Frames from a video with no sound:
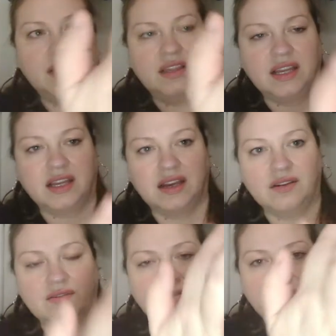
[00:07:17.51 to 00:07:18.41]
and like
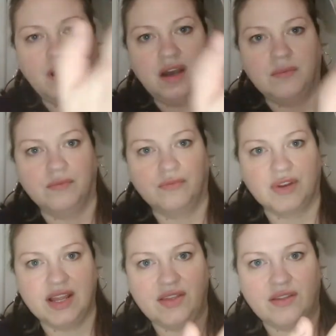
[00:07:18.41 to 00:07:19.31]
a
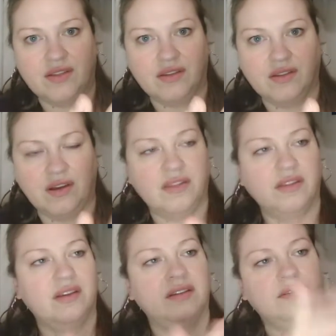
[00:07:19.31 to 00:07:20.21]
wreath
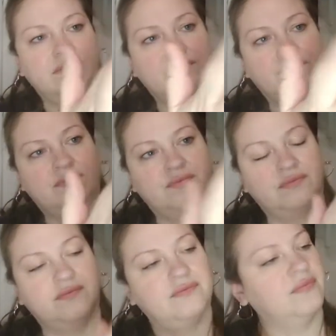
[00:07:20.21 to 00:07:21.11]
on the
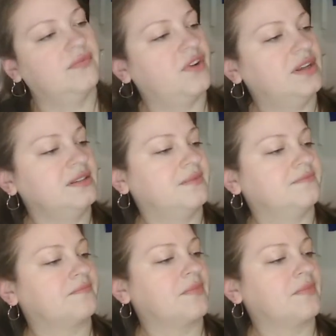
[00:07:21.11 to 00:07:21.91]
front.